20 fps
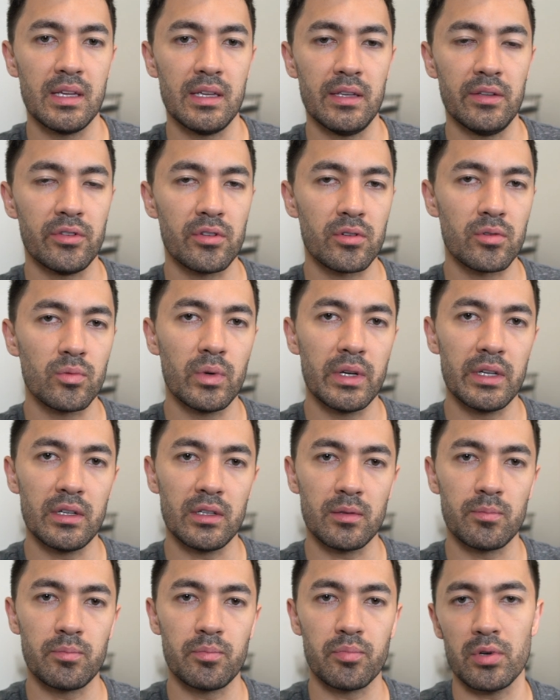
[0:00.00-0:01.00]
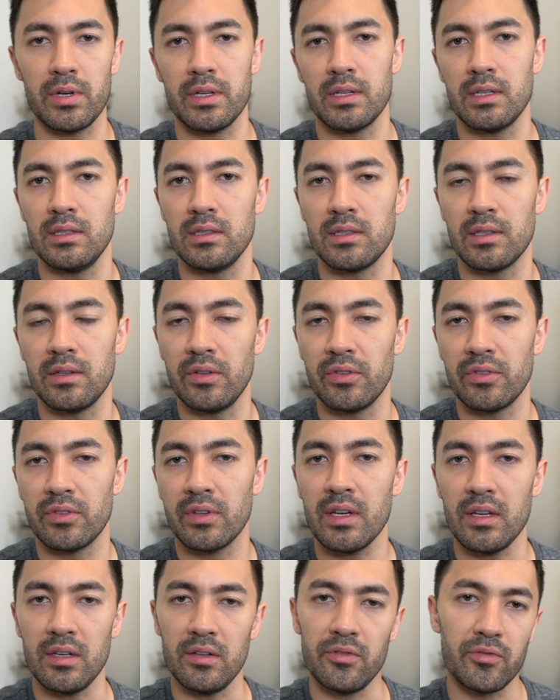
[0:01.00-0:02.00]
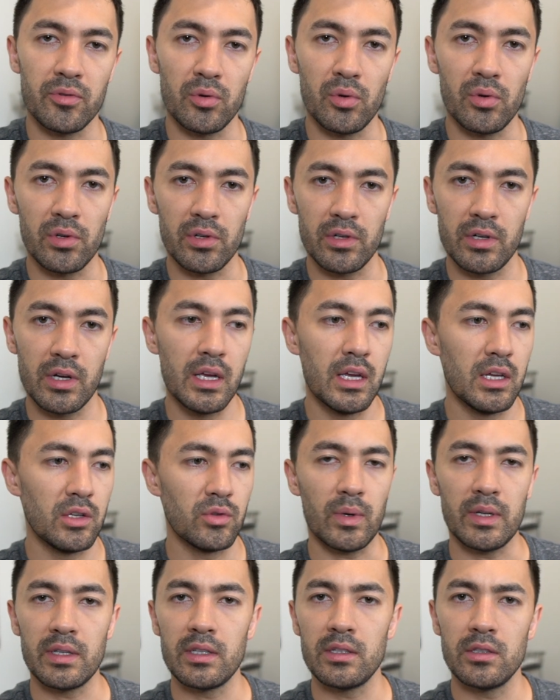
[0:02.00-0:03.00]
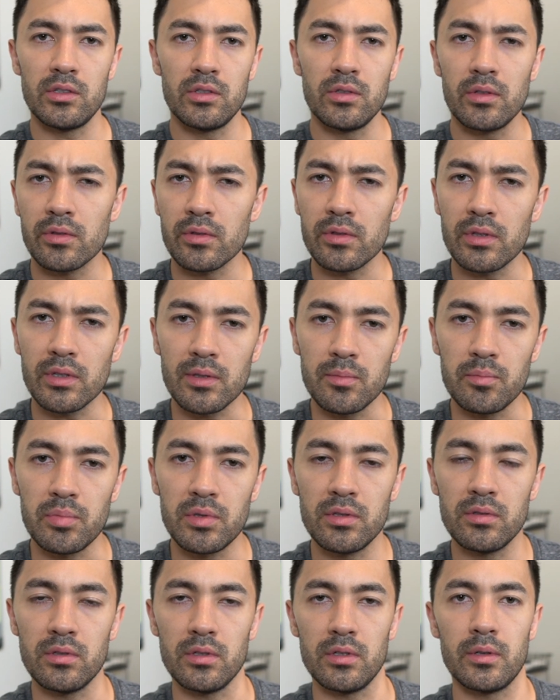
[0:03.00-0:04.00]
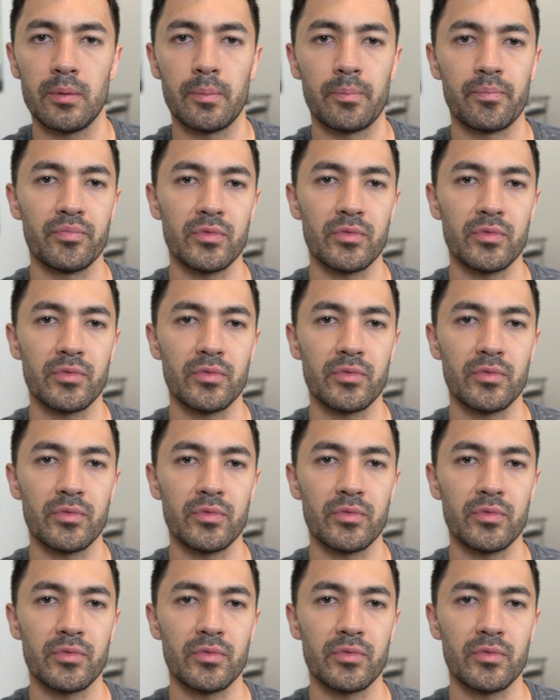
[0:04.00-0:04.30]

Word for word: Is there a way to break into the safe or do I need to do it through the computer?